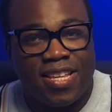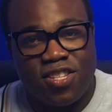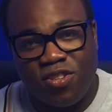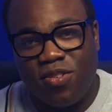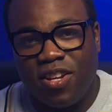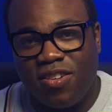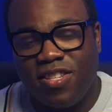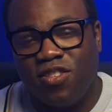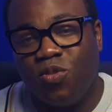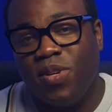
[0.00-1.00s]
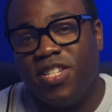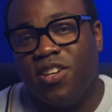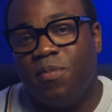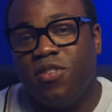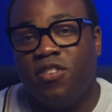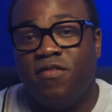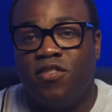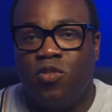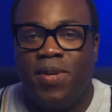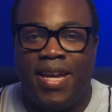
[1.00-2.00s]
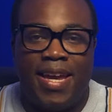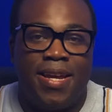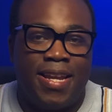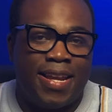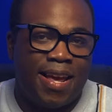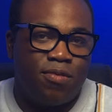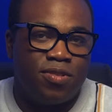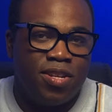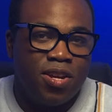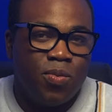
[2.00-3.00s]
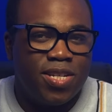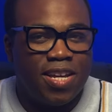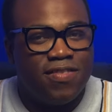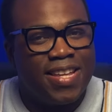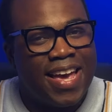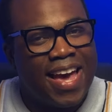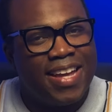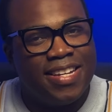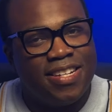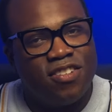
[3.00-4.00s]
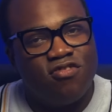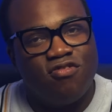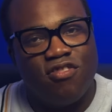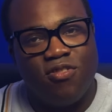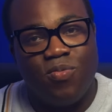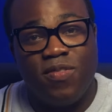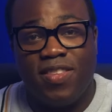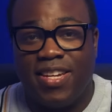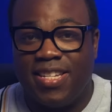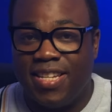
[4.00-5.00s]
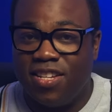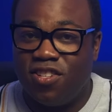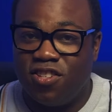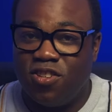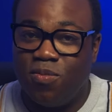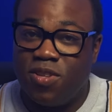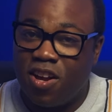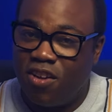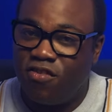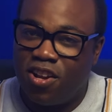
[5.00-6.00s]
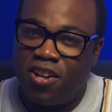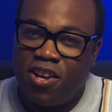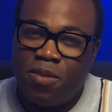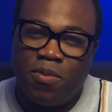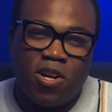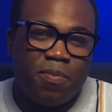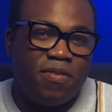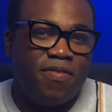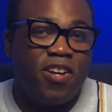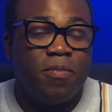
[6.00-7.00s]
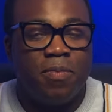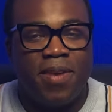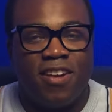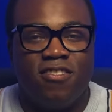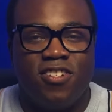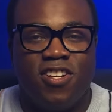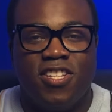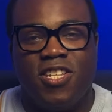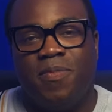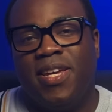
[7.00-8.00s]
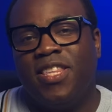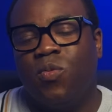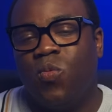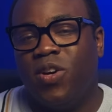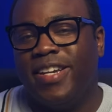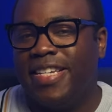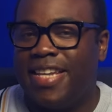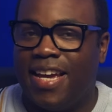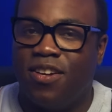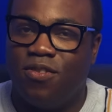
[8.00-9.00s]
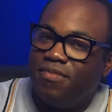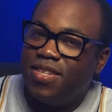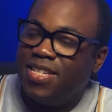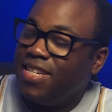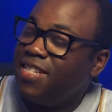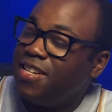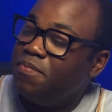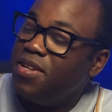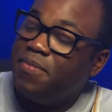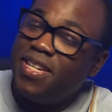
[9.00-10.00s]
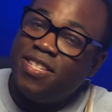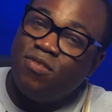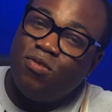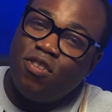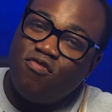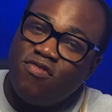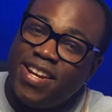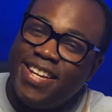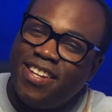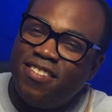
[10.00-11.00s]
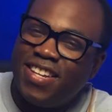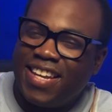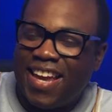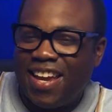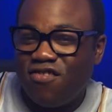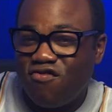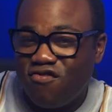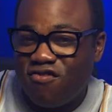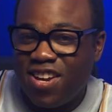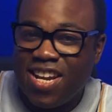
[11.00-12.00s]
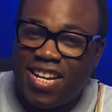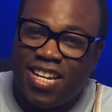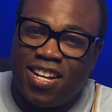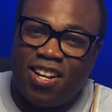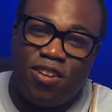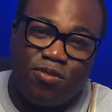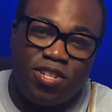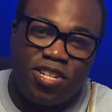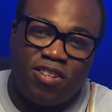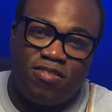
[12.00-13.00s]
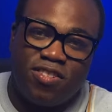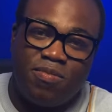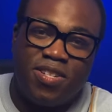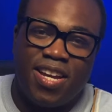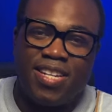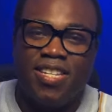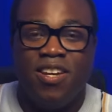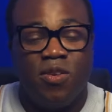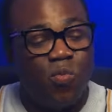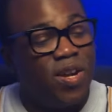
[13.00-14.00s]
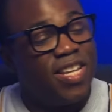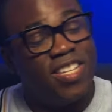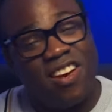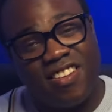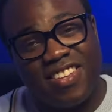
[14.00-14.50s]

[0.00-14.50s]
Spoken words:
too close, there's always the option of zooming in and out, which gives that added control with the extension tubes are on. But I prefer my macro shots to be at the widest angle. The 16mm, although really good at getting really close to your subject, when it's on